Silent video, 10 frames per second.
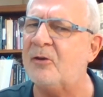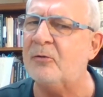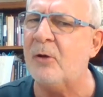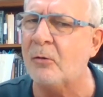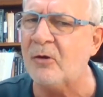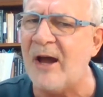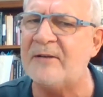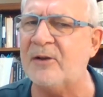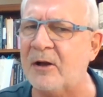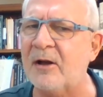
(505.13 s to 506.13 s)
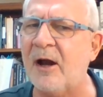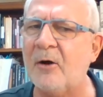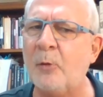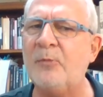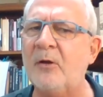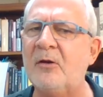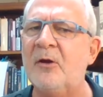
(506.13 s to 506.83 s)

you don't like it, and I hope that